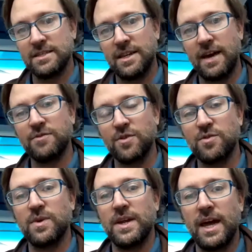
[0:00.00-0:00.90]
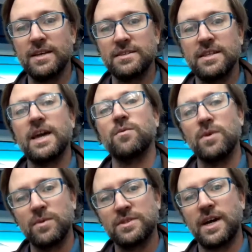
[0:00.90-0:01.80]
and after 3 days, then we
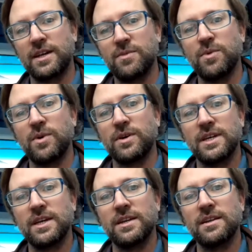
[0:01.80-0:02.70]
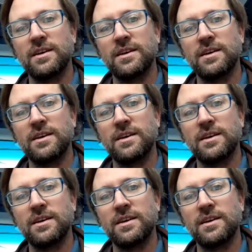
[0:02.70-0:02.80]
will check the books in,